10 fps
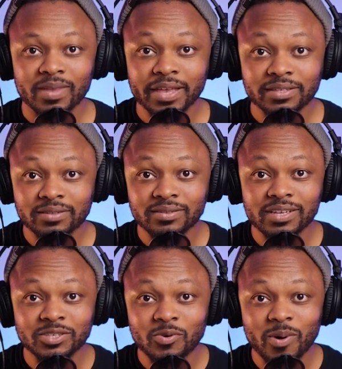it's
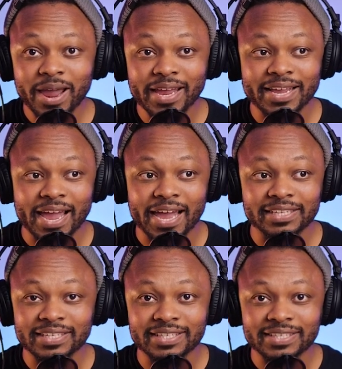it's quiet
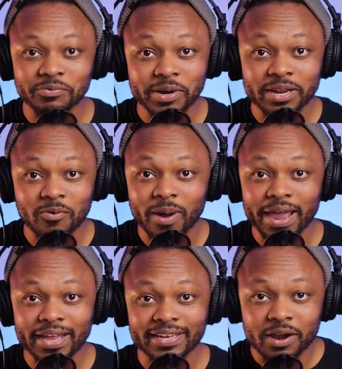guys it's really
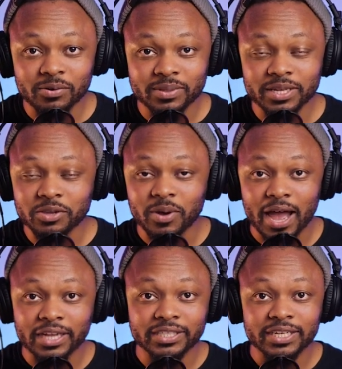quiet i don't think you're
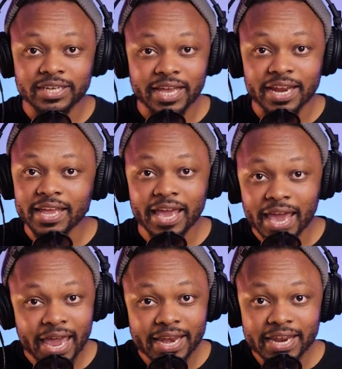actually getting
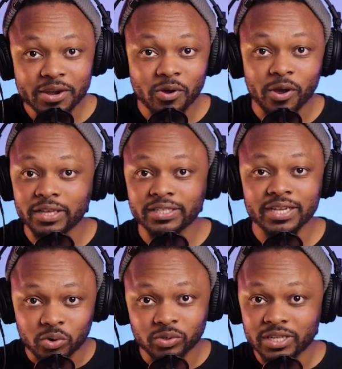any noise
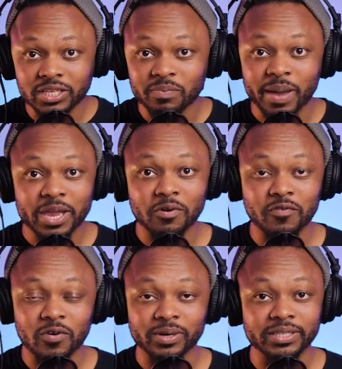through this
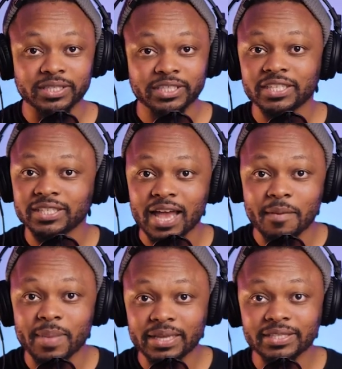microphone it's just
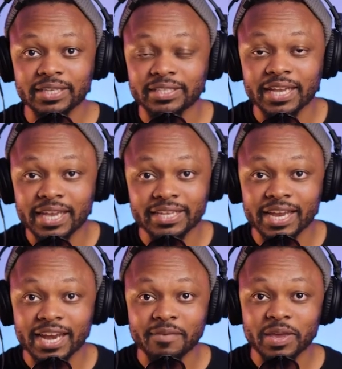amazing like a
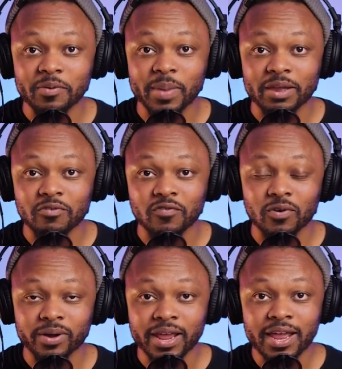dynamic
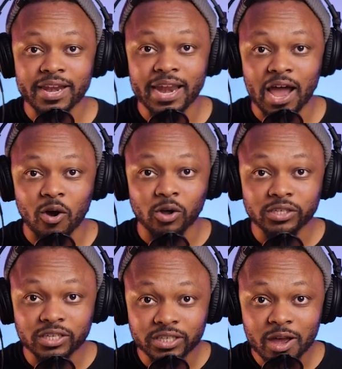microphone now on
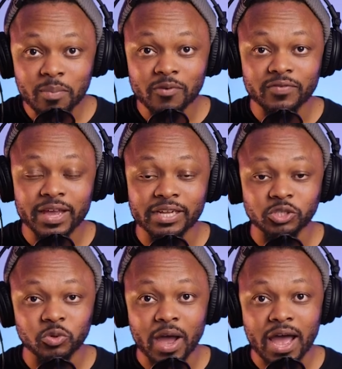the top of
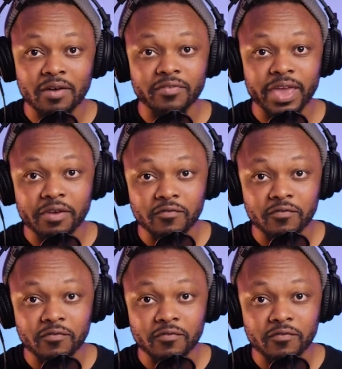that you have a